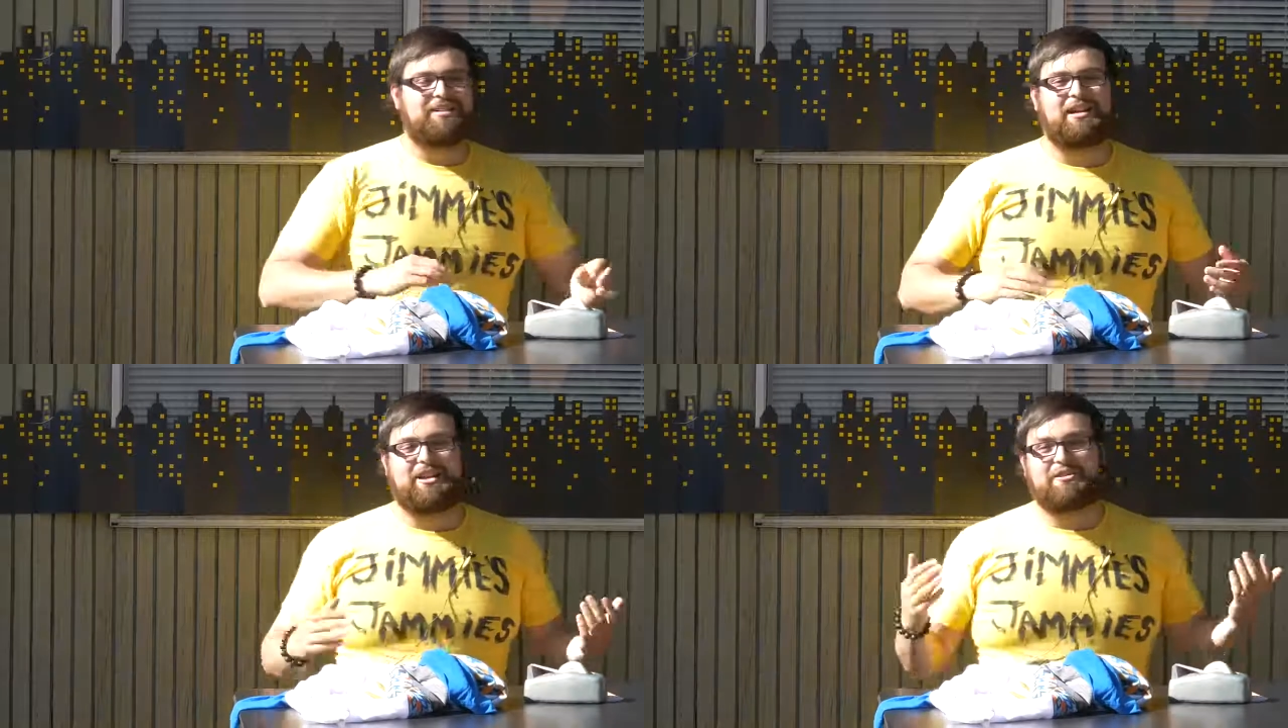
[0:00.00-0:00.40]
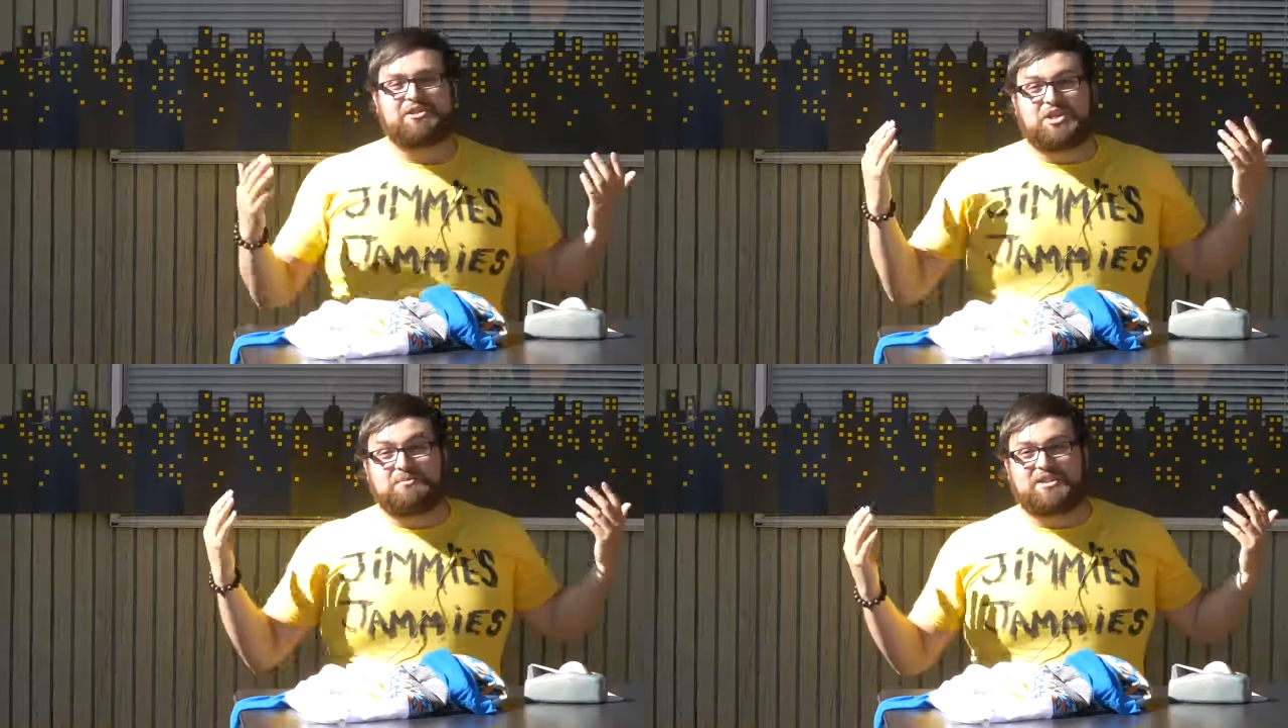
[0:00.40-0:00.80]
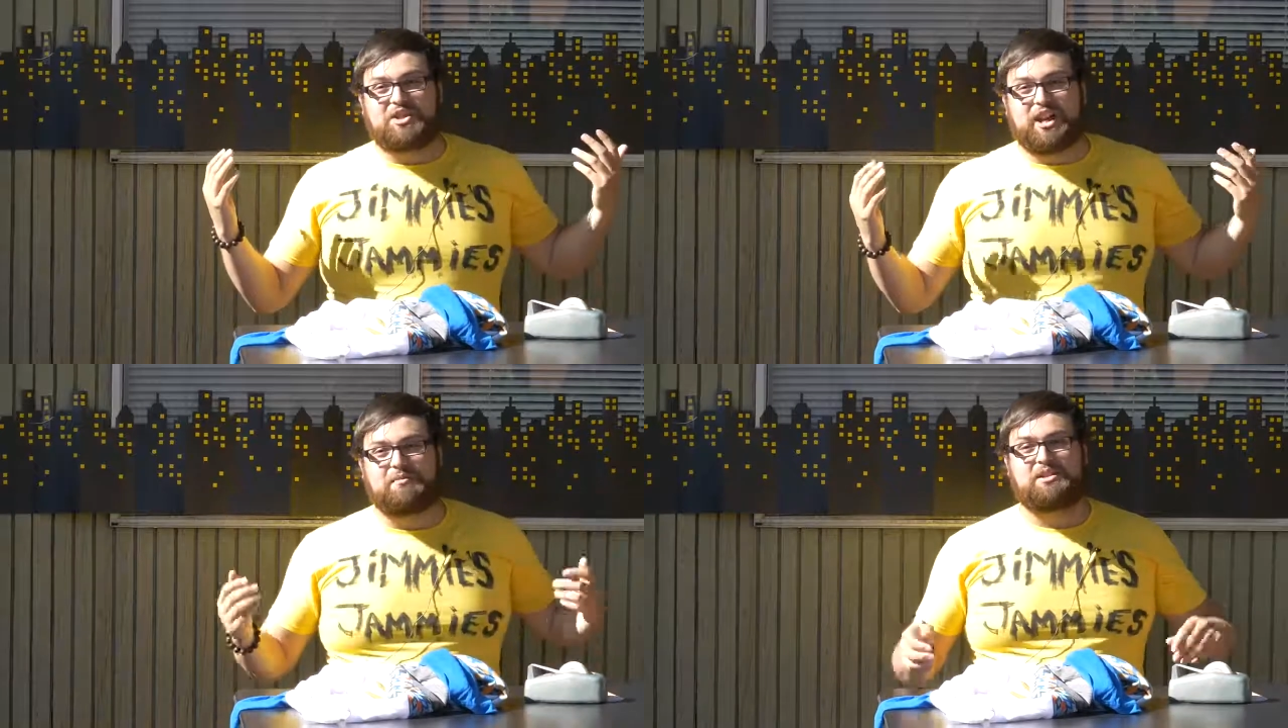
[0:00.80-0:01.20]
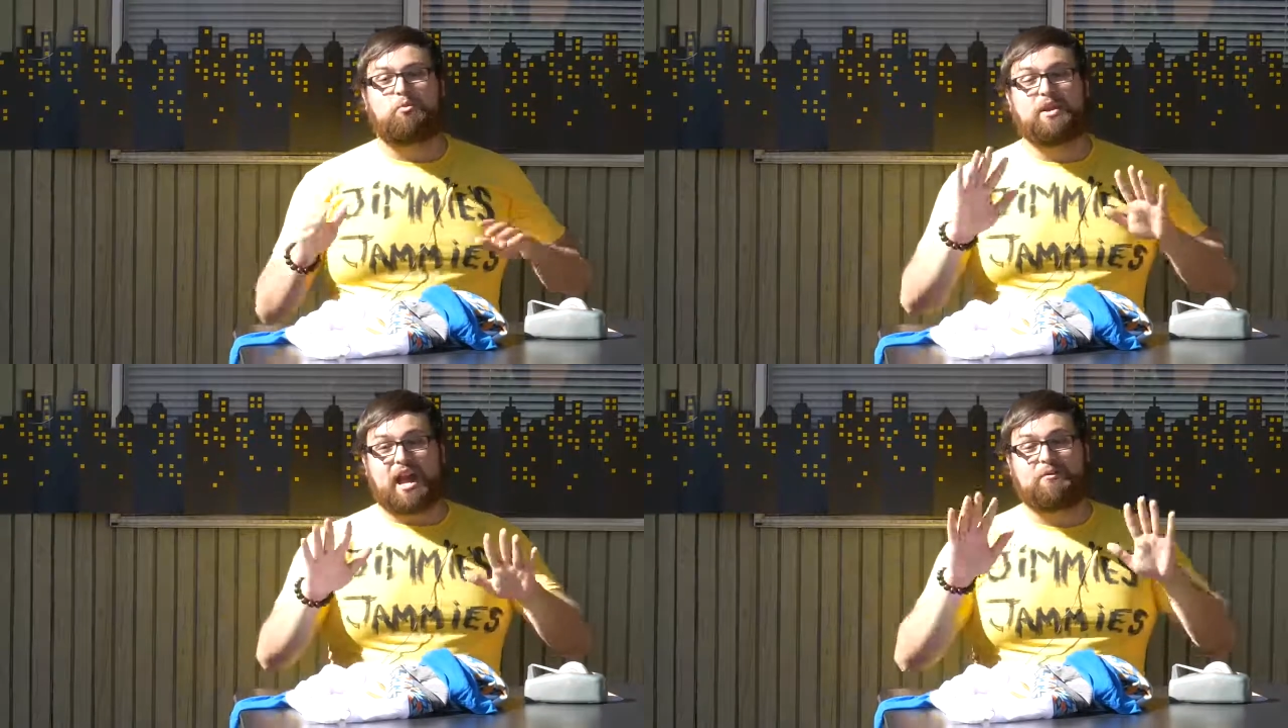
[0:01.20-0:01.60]
Now here at Jimmie's Jammies,
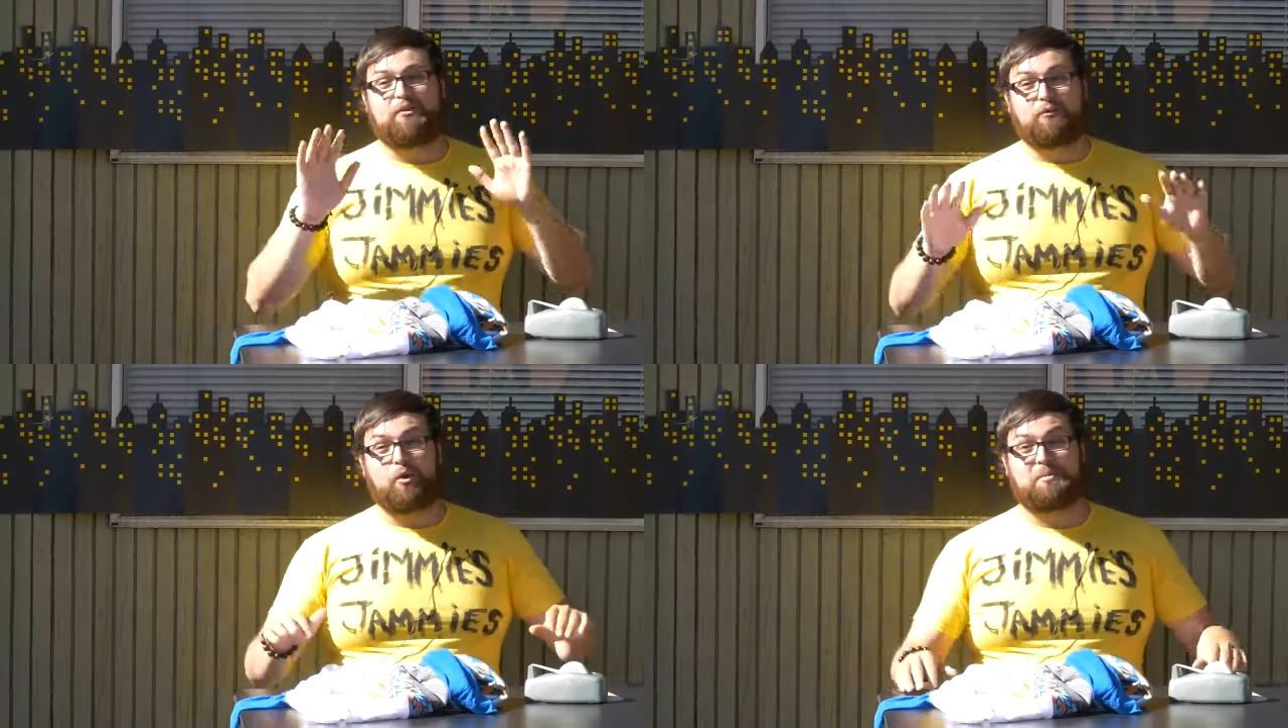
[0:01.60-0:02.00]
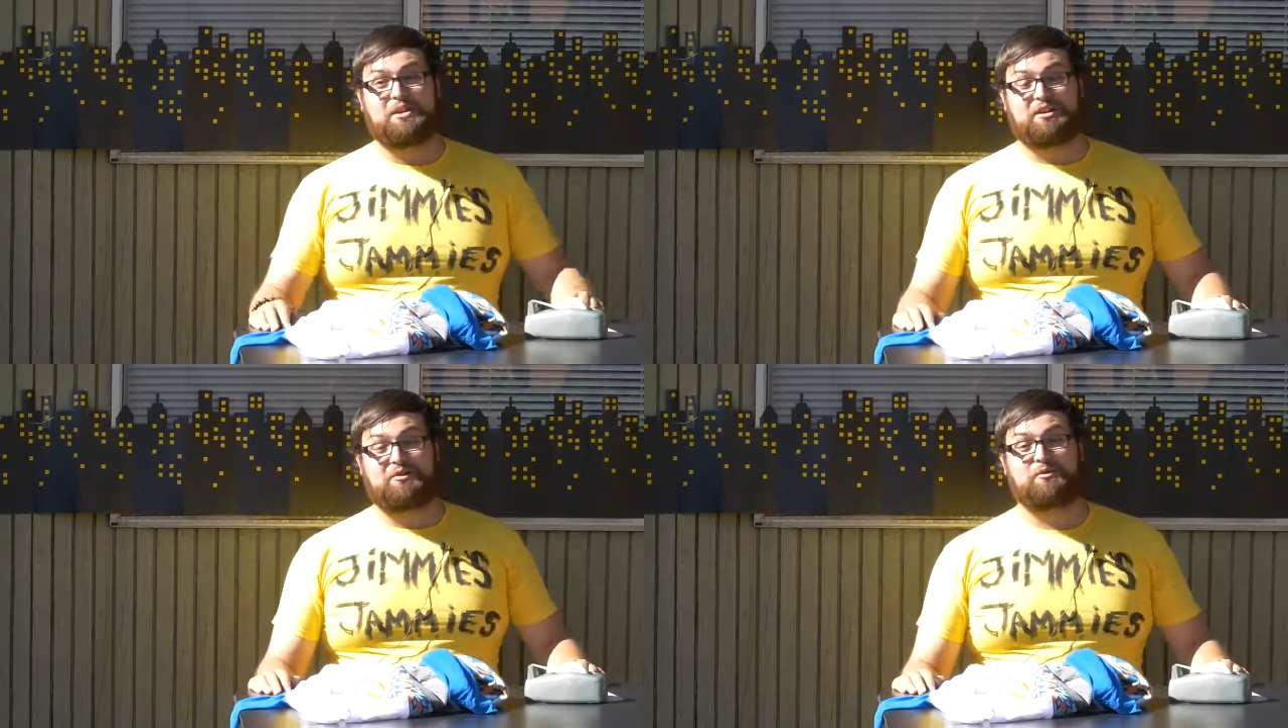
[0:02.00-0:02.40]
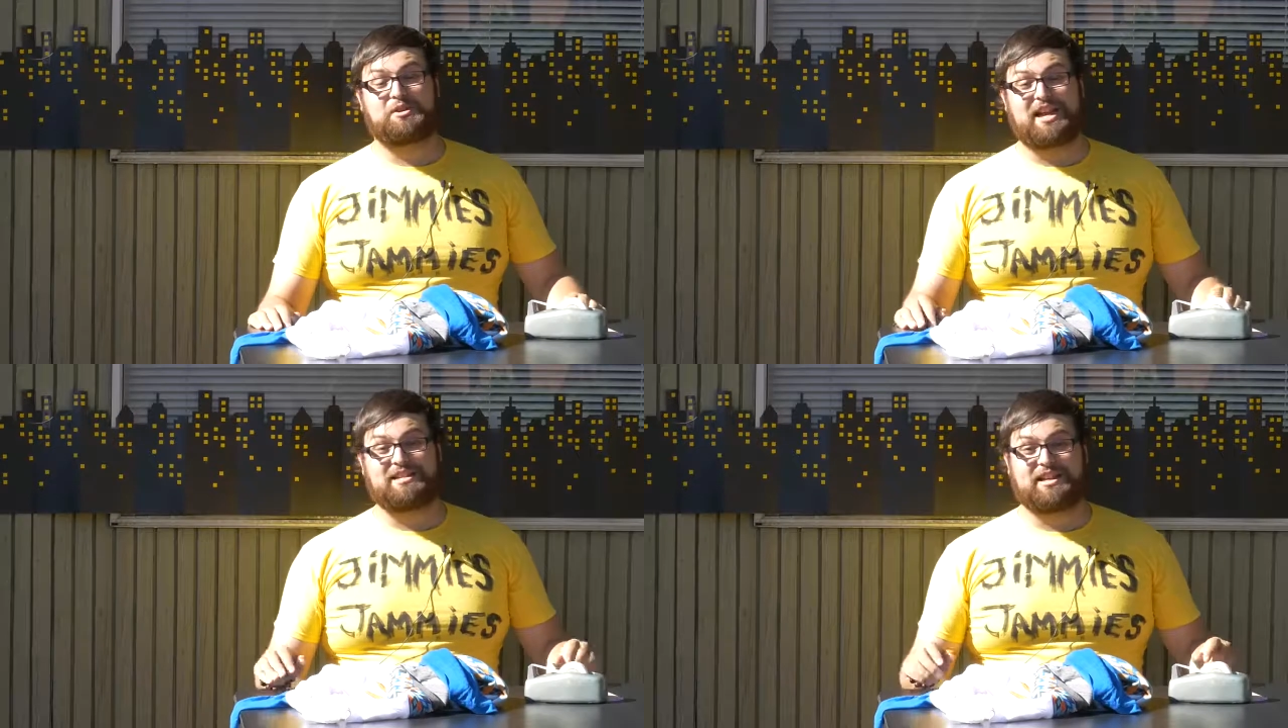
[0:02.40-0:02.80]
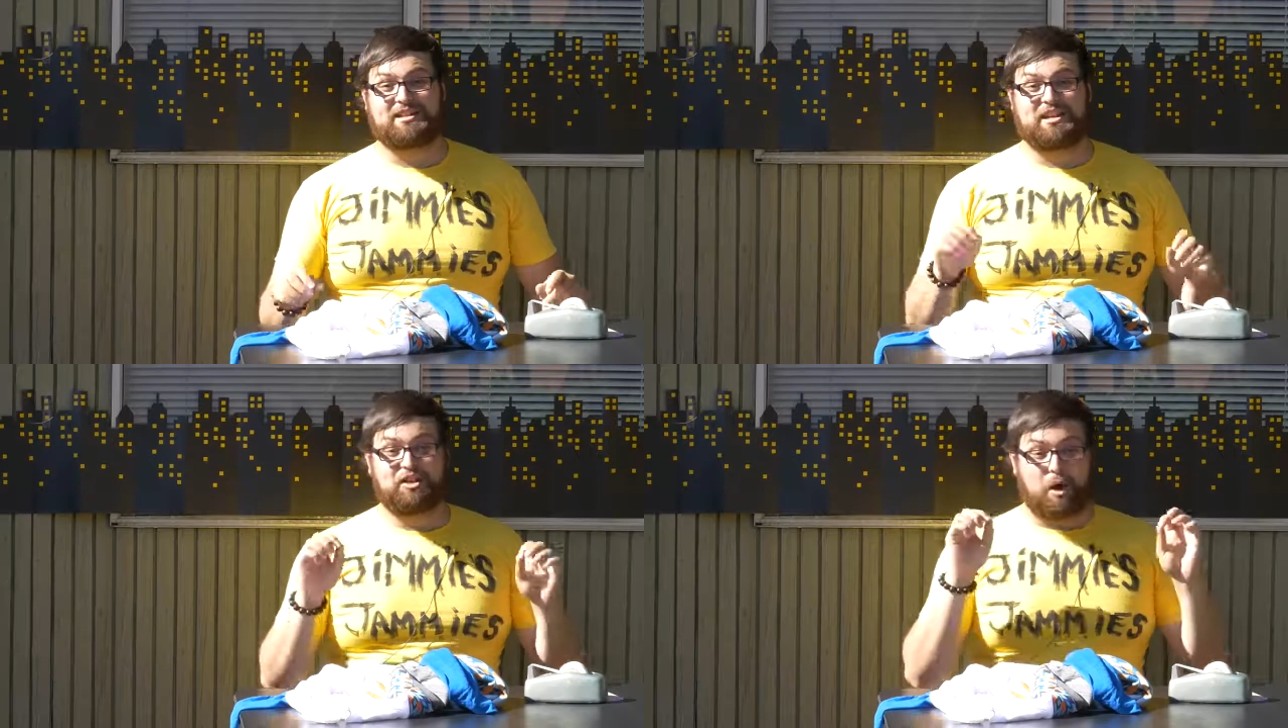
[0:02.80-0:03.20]
we have a formula for
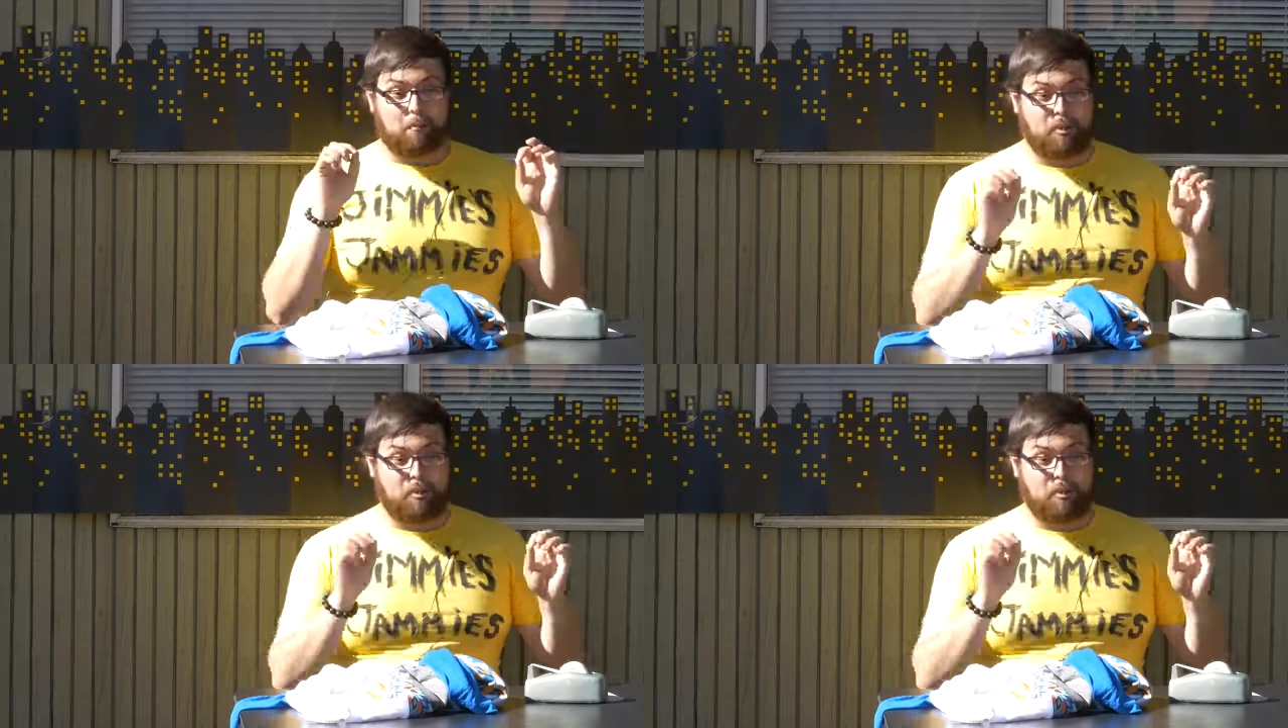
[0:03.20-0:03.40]
dissecting the